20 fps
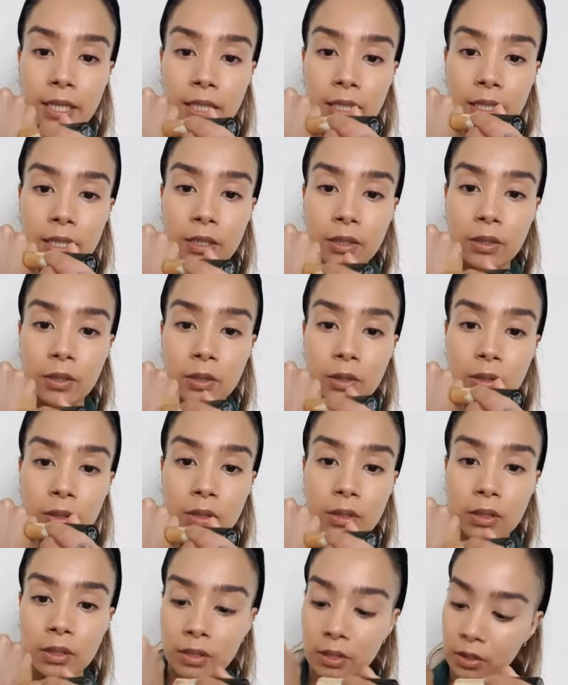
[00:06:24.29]
a little
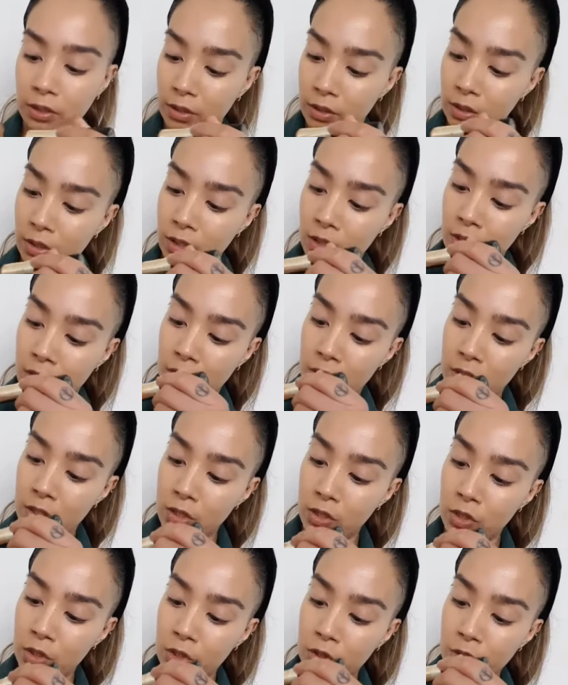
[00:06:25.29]

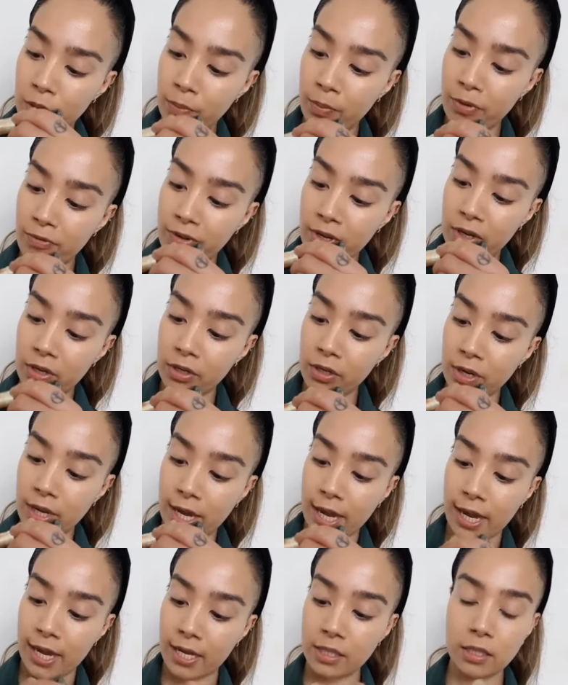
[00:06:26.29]
strip of it on your
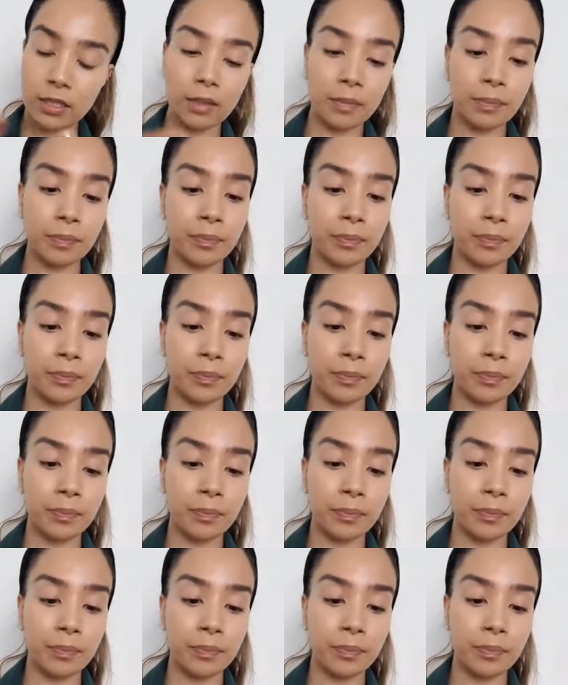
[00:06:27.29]
hand,